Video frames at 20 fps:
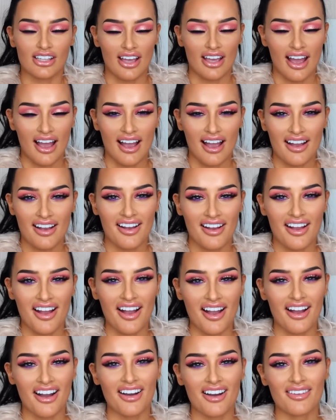yeah,
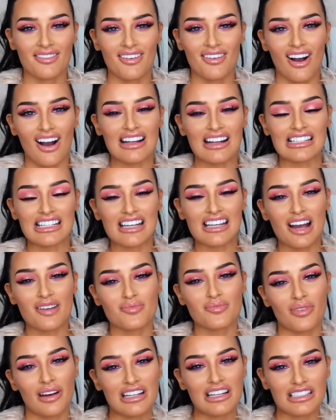I did
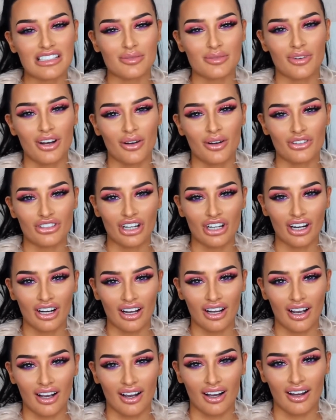have braces when I was
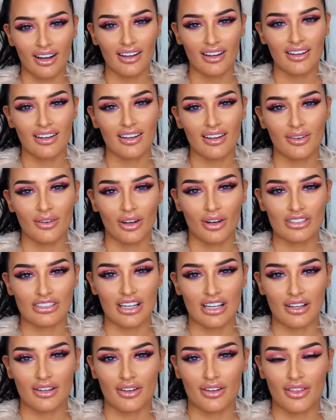younger. When I was
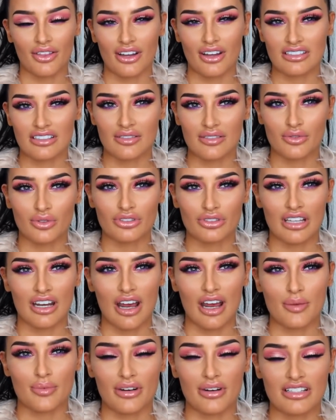like 13-14
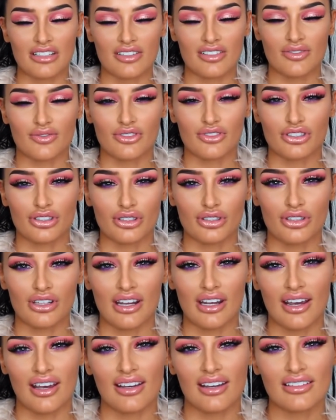I had braces for 2
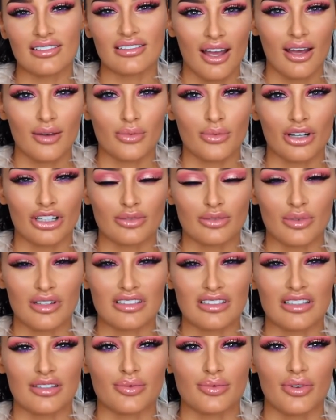years because my
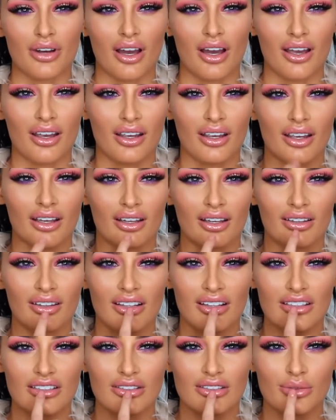teeth were like,
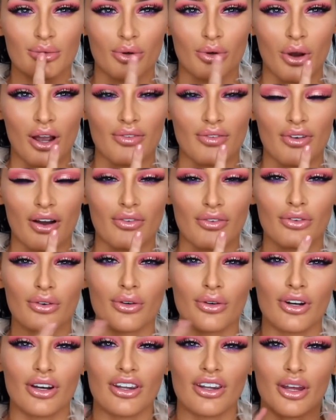these two were quite far
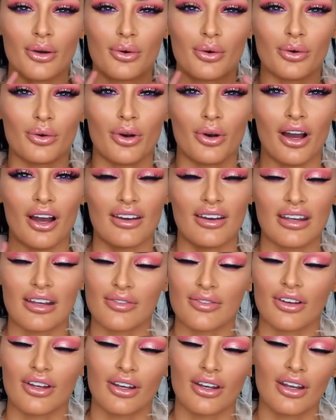forward, they were all quite
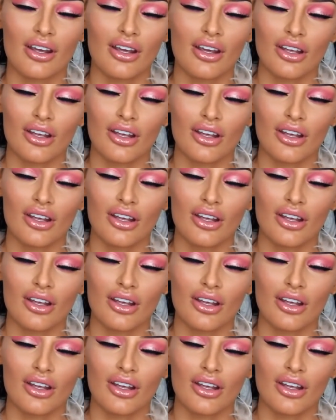uneven.